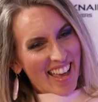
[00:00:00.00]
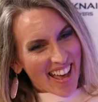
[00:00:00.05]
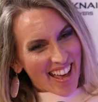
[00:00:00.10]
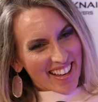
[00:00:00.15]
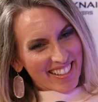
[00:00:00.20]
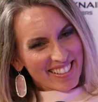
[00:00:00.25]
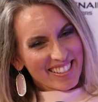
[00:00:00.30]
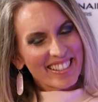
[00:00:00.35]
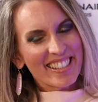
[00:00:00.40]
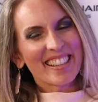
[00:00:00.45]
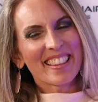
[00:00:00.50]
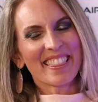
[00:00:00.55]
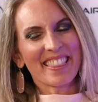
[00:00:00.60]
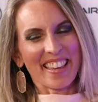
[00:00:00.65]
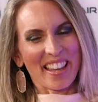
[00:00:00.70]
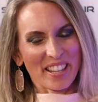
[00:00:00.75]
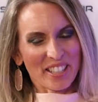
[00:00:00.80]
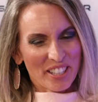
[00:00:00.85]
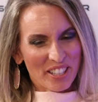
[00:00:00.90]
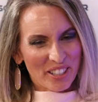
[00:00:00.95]
Yes.
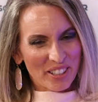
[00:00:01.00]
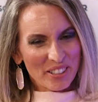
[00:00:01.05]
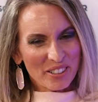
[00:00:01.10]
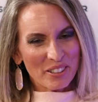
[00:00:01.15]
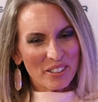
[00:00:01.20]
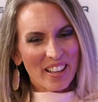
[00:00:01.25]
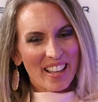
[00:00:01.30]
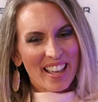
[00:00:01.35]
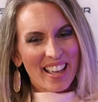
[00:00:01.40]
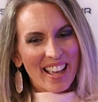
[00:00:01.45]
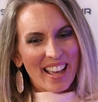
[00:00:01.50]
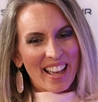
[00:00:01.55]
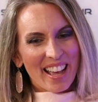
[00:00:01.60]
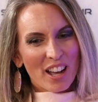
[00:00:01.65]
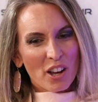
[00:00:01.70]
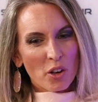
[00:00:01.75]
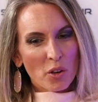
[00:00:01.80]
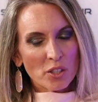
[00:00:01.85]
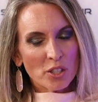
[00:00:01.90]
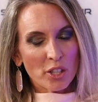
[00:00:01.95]
Thank you.
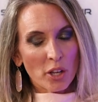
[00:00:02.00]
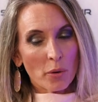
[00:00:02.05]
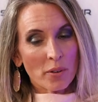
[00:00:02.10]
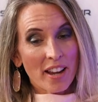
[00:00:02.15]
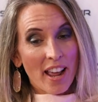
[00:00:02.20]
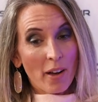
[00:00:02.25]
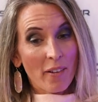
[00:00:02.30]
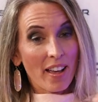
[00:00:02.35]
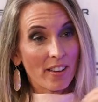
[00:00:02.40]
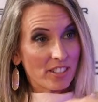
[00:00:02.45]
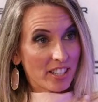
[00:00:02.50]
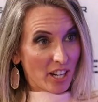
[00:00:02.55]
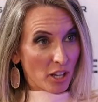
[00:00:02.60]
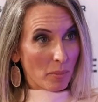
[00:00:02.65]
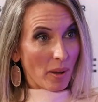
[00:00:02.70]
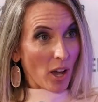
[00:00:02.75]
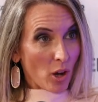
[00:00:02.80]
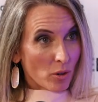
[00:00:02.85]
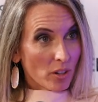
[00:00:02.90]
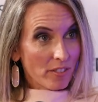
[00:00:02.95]
So now I have to take
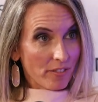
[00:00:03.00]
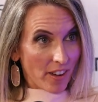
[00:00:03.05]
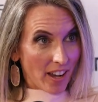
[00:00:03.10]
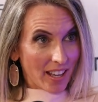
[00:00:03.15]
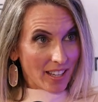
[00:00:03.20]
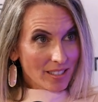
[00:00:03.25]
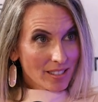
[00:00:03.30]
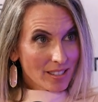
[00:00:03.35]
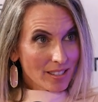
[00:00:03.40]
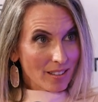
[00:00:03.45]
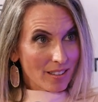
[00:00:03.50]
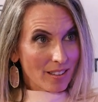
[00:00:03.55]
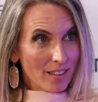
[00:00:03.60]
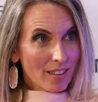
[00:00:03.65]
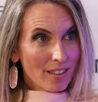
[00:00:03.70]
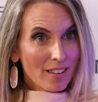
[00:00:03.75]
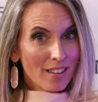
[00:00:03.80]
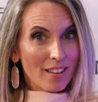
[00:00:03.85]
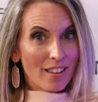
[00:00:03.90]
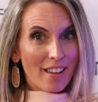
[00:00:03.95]
my own advice.
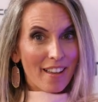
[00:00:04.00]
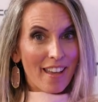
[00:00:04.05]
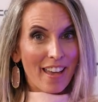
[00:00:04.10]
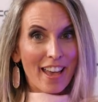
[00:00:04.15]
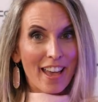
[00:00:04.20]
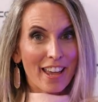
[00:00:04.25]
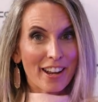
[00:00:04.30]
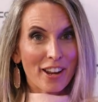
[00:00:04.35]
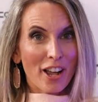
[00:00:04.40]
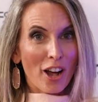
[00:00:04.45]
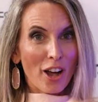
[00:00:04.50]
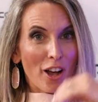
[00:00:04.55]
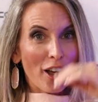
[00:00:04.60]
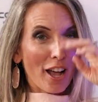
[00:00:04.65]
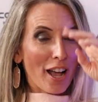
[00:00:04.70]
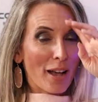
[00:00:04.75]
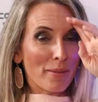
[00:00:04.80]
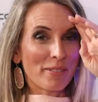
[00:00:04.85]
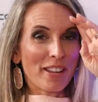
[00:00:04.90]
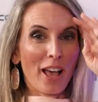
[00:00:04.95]
And
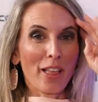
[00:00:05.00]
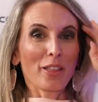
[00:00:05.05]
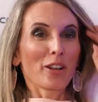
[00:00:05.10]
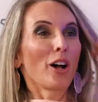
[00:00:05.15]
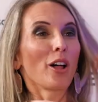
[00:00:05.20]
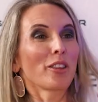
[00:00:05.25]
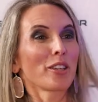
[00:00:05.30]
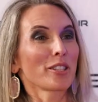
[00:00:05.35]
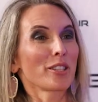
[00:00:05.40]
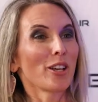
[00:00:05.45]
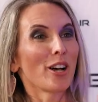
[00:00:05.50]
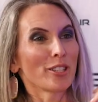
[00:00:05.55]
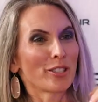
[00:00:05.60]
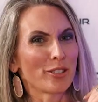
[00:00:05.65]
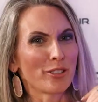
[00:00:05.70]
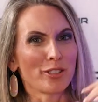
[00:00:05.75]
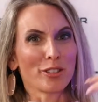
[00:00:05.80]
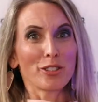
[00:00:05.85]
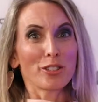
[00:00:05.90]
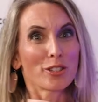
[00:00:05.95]
I'm telling all these law
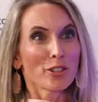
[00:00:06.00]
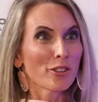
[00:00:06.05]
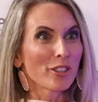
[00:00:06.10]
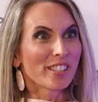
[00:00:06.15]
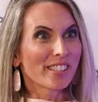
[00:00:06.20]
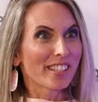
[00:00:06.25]
students, do the